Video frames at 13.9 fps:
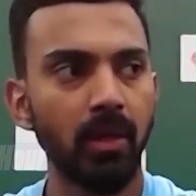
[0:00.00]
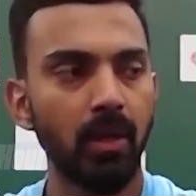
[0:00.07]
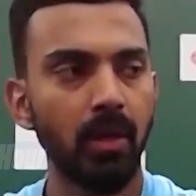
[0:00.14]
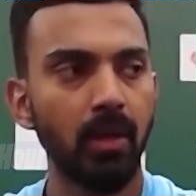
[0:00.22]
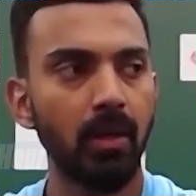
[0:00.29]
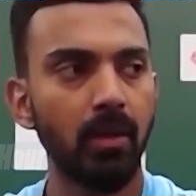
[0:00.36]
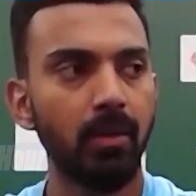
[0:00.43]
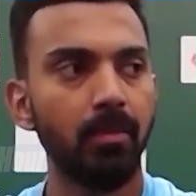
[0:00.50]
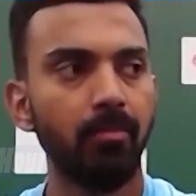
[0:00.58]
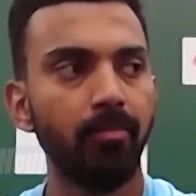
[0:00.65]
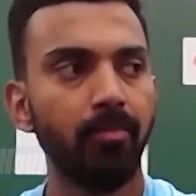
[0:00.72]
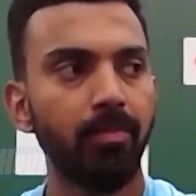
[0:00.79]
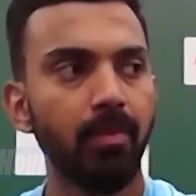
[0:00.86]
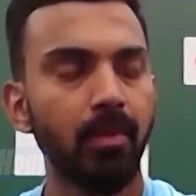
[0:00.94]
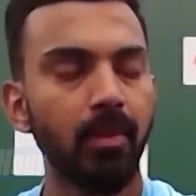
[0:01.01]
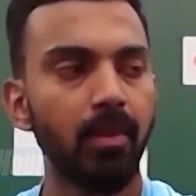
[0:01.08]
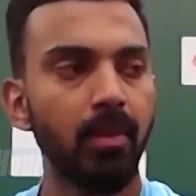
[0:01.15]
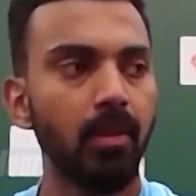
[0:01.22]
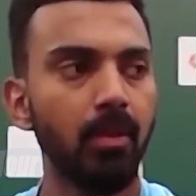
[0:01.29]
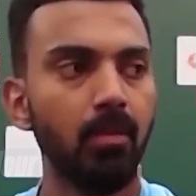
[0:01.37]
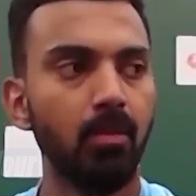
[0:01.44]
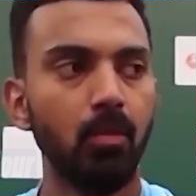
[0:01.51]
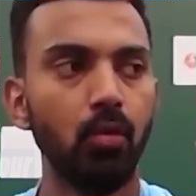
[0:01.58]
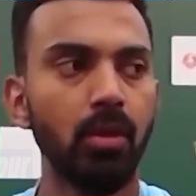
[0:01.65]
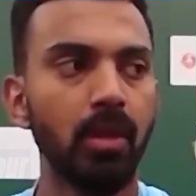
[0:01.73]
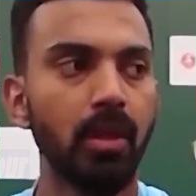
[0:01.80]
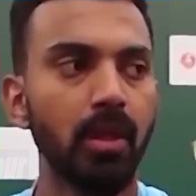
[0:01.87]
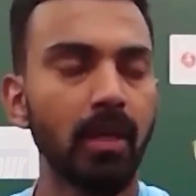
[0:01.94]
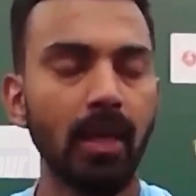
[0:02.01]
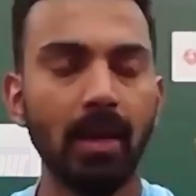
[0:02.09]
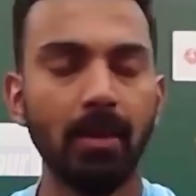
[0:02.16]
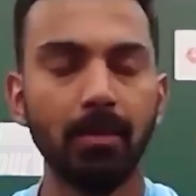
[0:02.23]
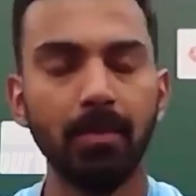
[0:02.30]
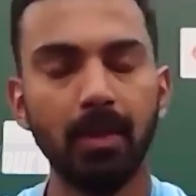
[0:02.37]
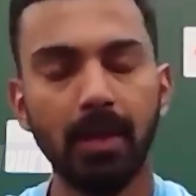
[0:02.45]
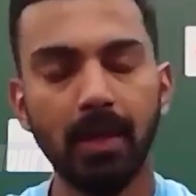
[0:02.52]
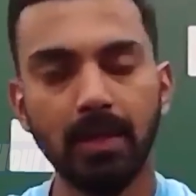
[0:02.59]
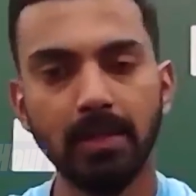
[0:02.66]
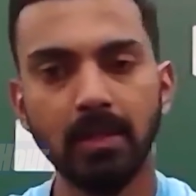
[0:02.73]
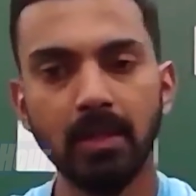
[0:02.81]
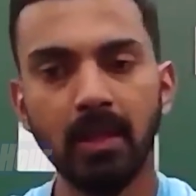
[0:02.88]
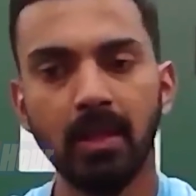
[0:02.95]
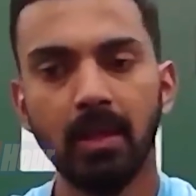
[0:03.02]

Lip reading: The mood in the camp has